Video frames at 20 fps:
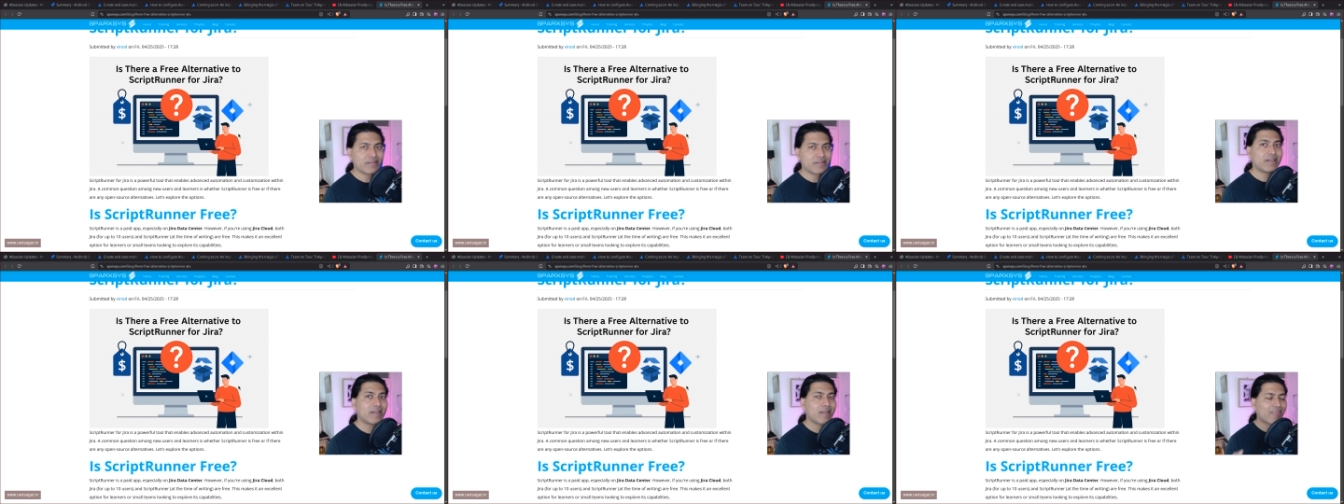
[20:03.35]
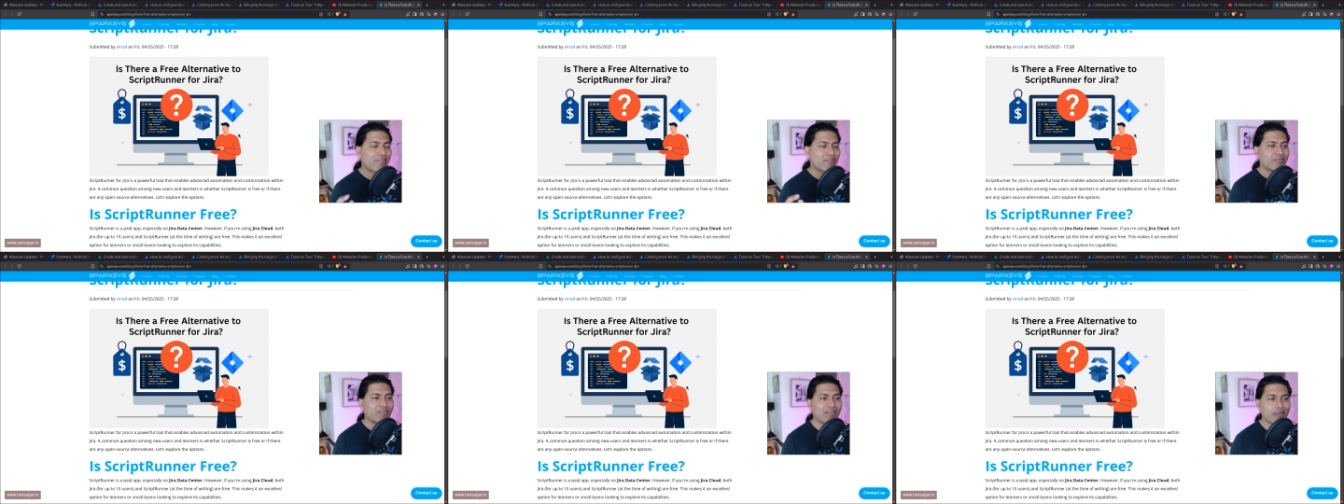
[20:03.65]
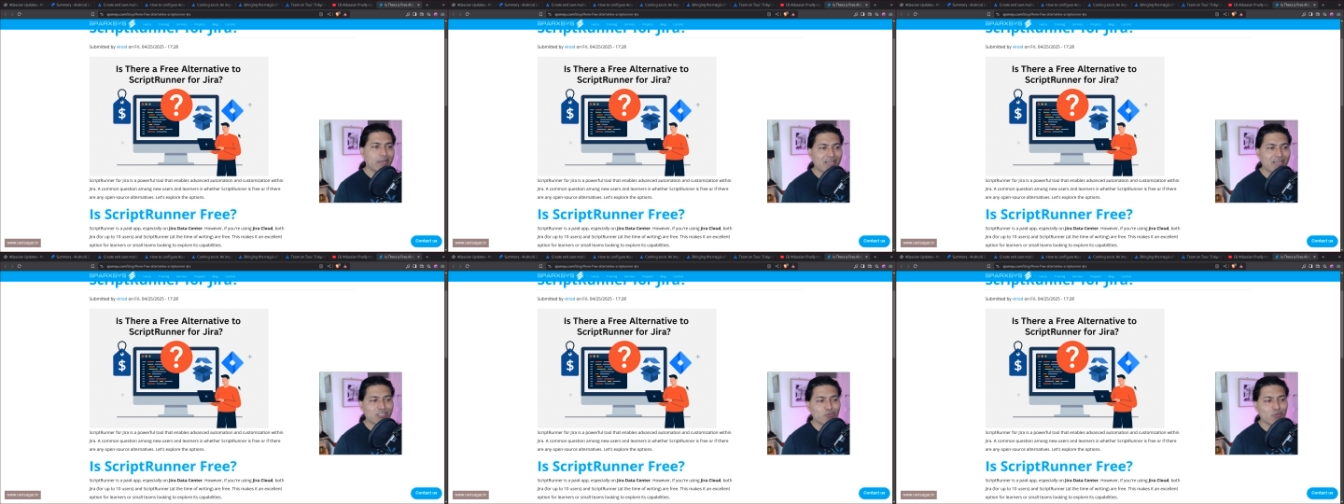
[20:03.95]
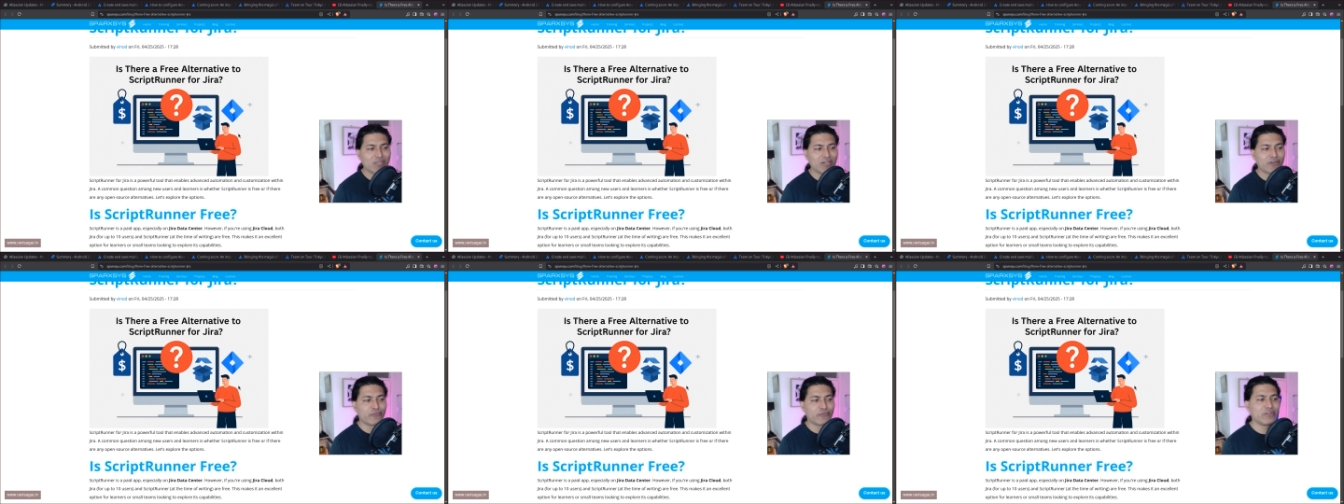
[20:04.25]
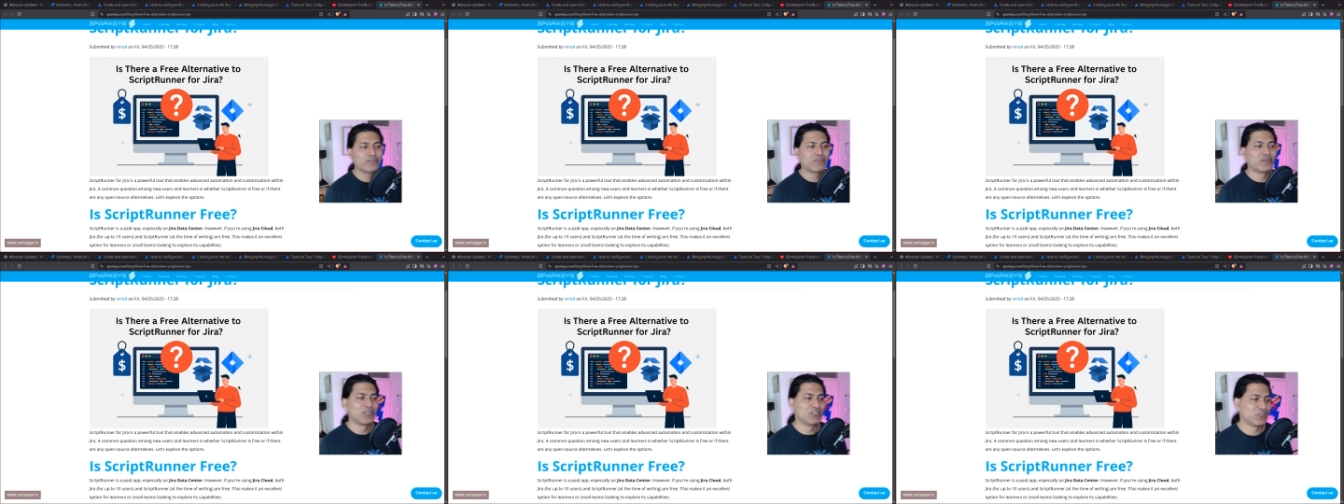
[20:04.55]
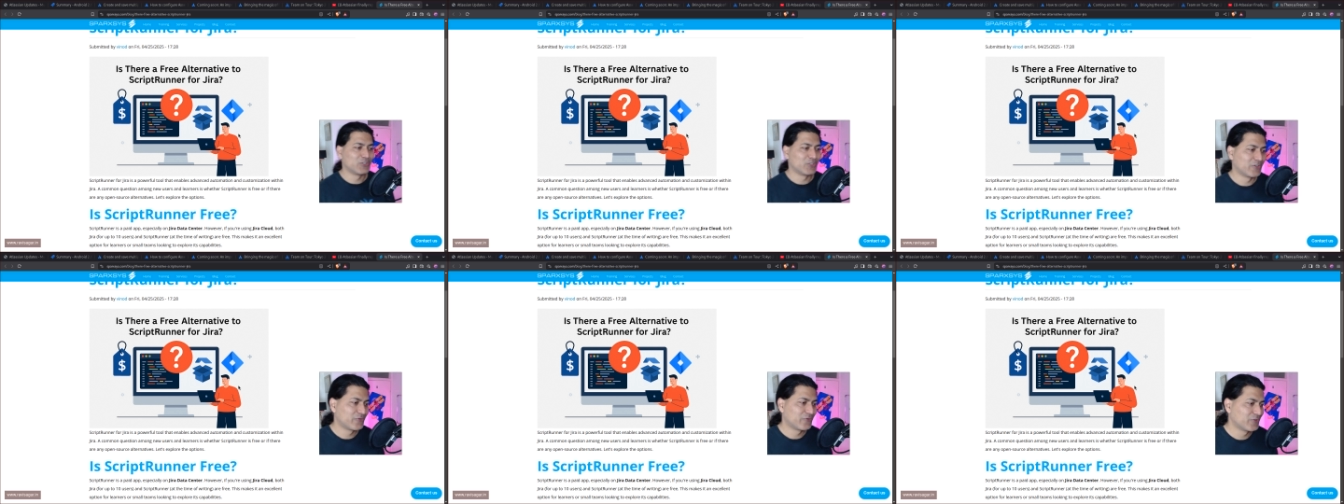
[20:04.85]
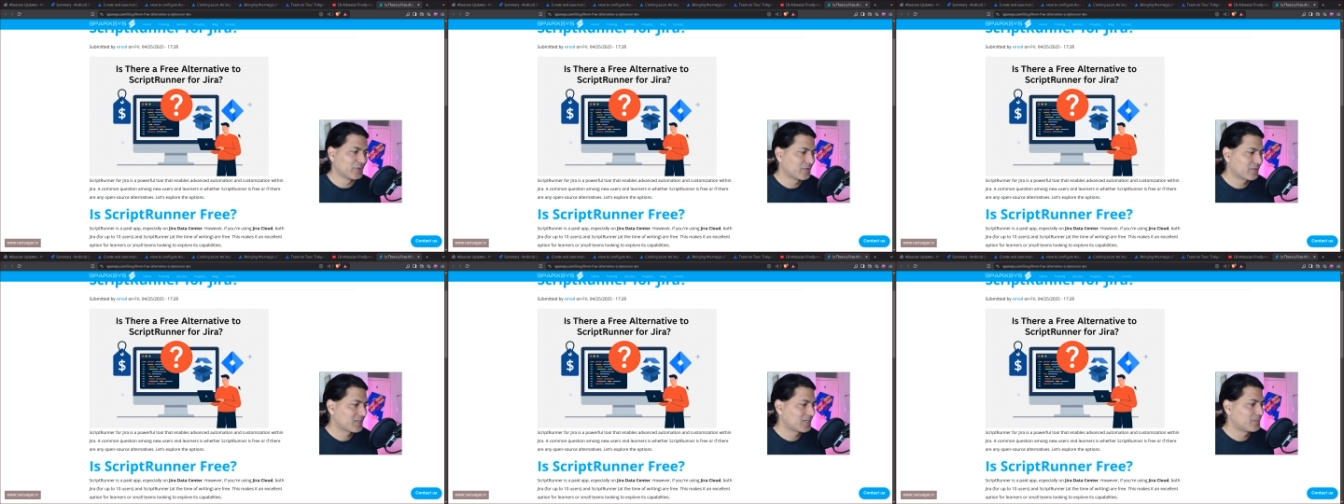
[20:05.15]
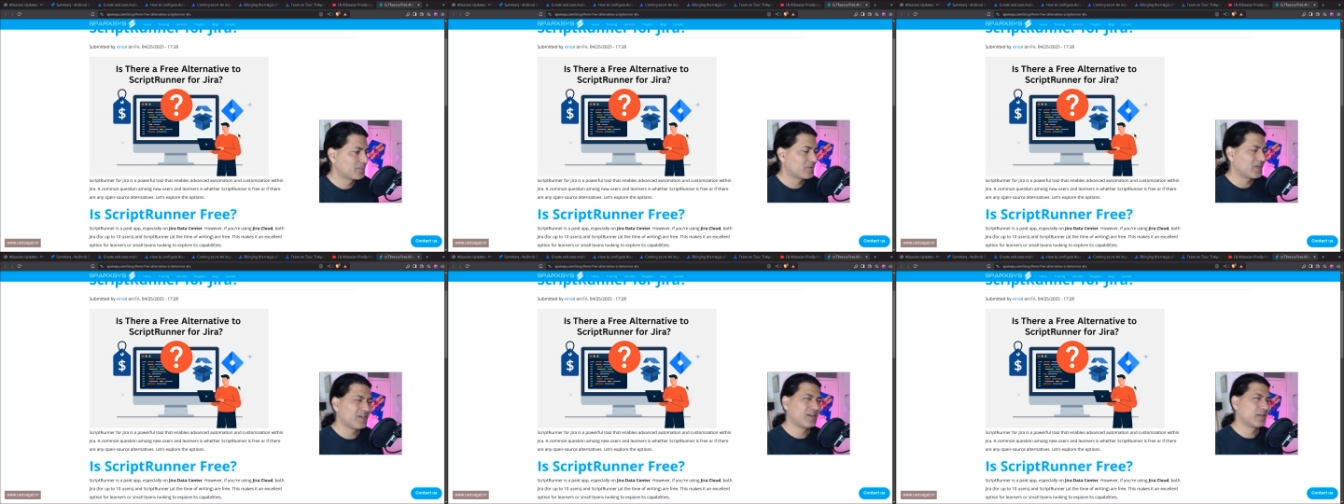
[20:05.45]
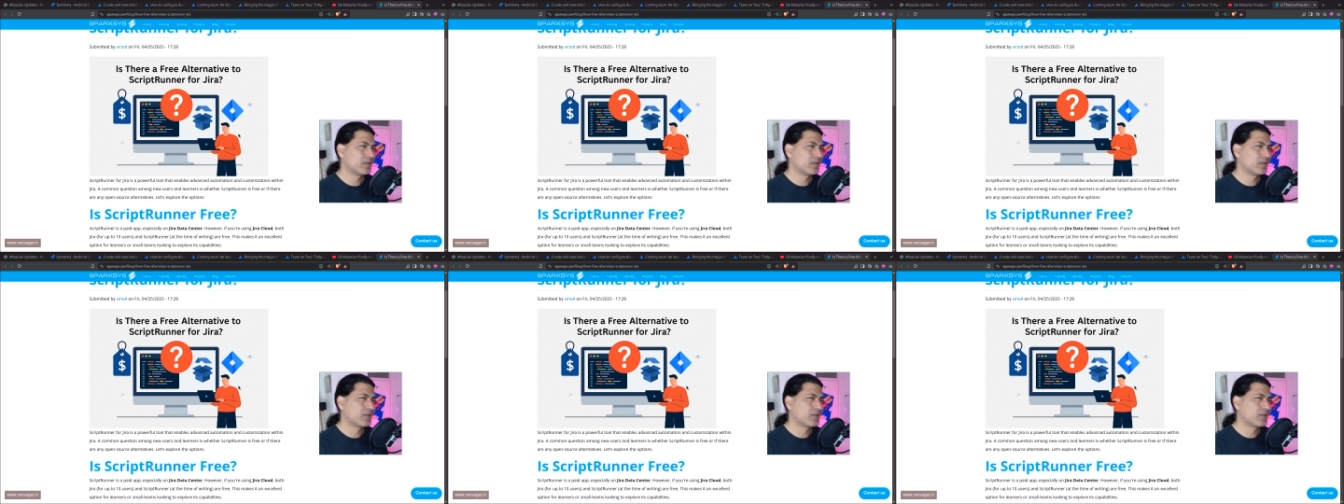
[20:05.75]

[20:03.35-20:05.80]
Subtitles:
There is actually a free version of a script.